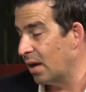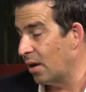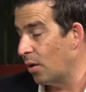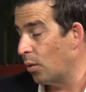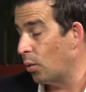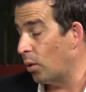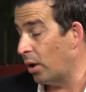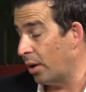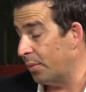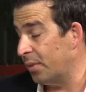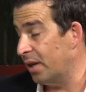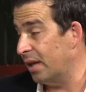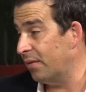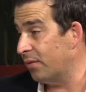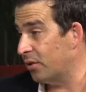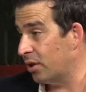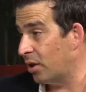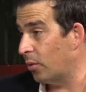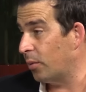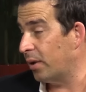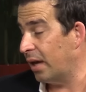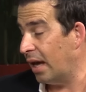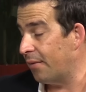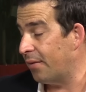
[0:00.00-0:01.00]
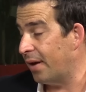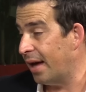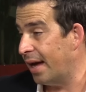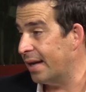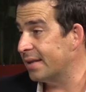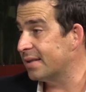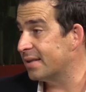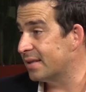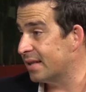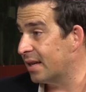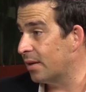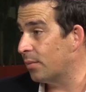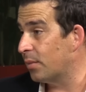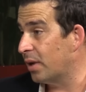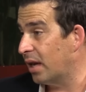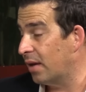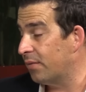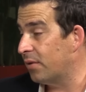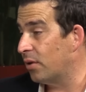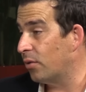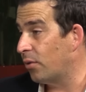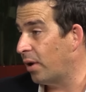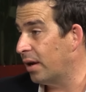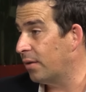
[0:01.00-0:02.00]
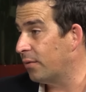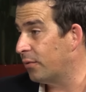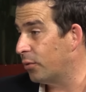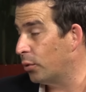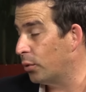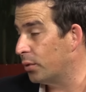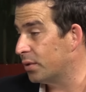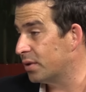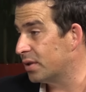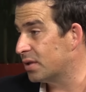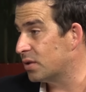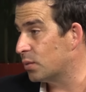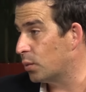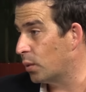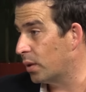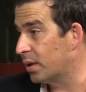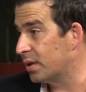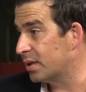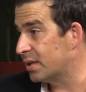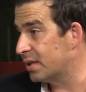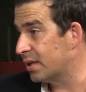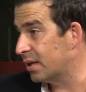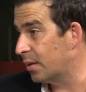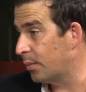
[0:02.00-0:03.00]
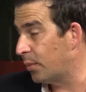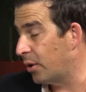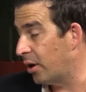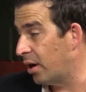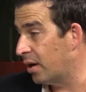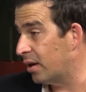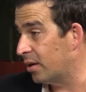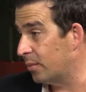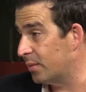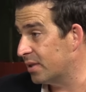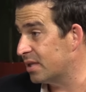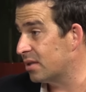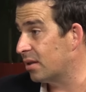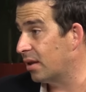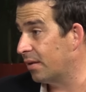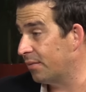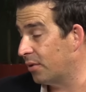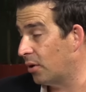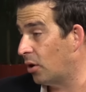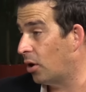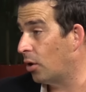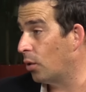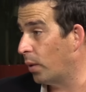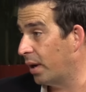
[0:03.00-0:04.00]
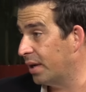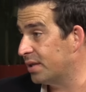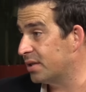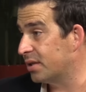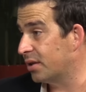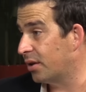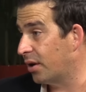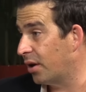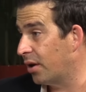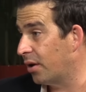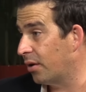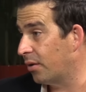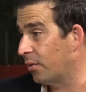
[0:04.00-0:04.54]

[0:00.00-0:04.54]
Well, I mean, even though we have had some heavy rainfall this winter, apparently we still have a long way to go.